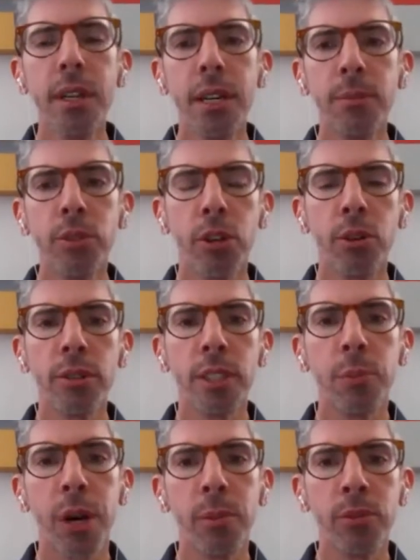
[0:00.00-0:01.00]
So the
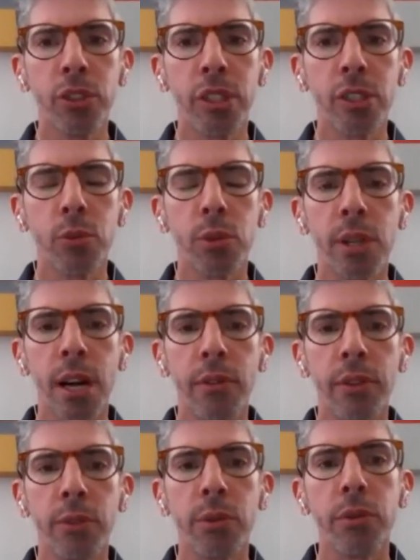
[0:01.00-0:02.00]
department chairs will
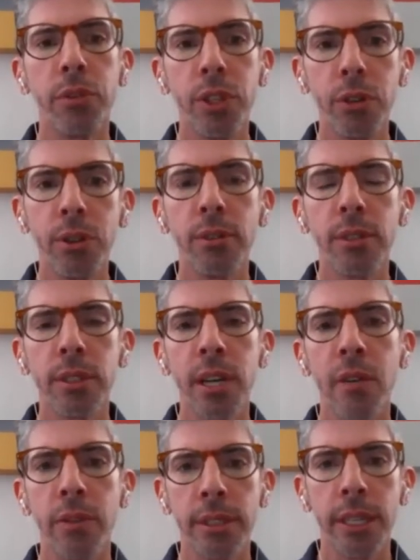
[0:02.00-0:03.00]
often review those
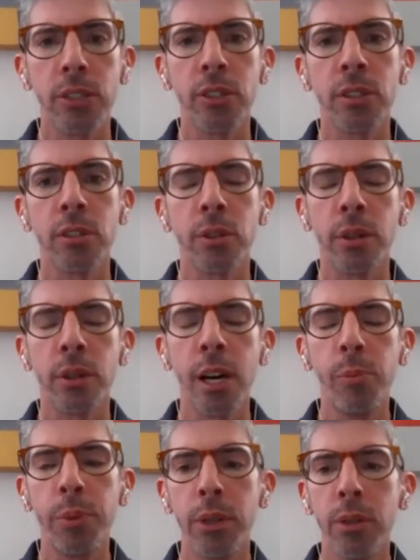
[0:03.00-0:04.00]
conversations or
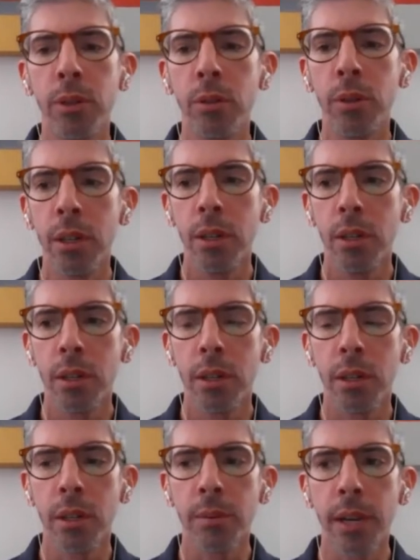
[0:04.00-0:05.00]
help you
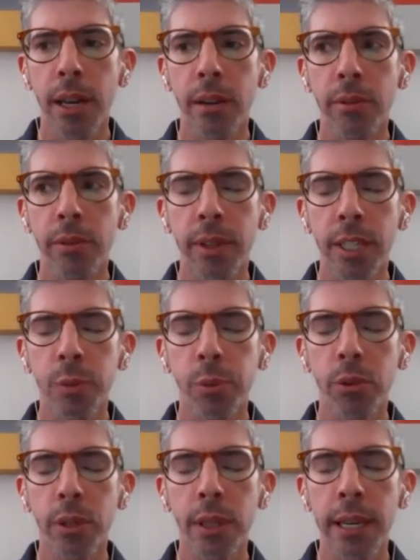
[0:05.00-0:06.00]
kind of
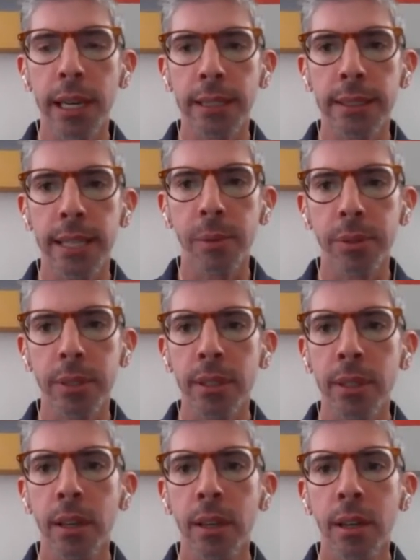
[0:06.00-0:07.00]
explore the next steps.
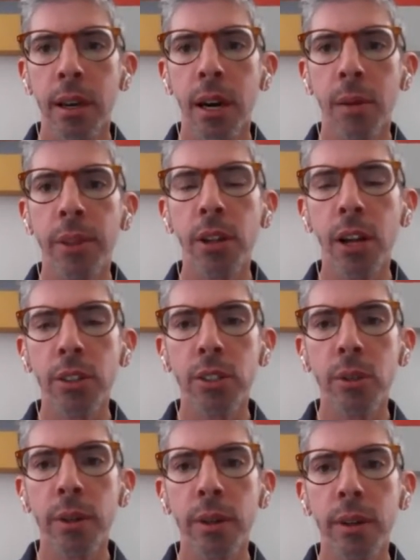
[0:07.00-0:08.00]
They'll
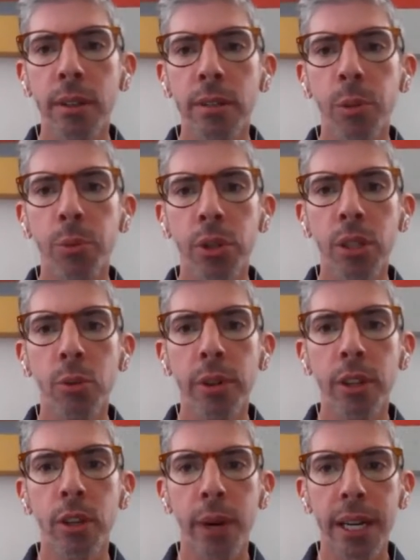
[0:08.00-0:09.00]
also support you with
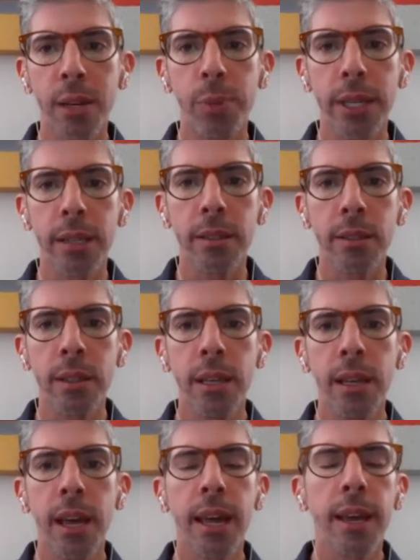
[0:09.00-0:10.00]
a grade appeal,
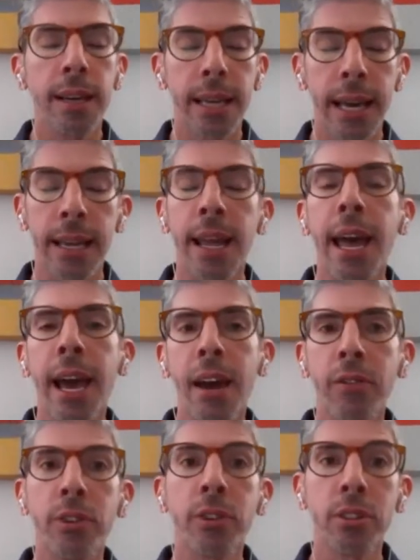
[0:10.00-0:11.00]
again,
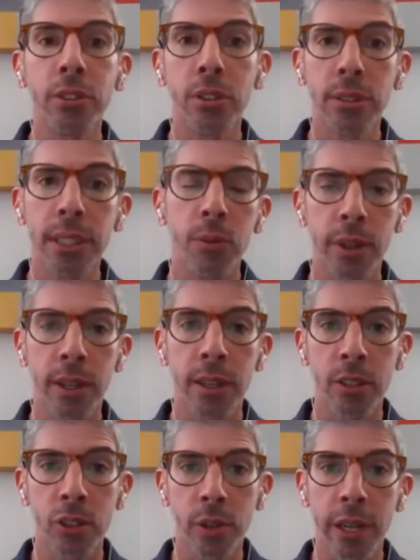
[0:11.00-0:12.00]
after consulting with an
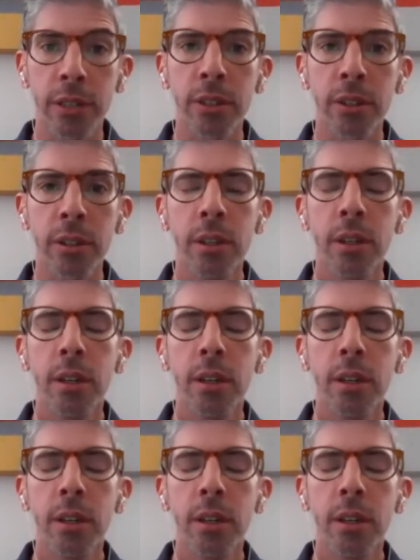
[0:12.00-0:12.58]
instructor.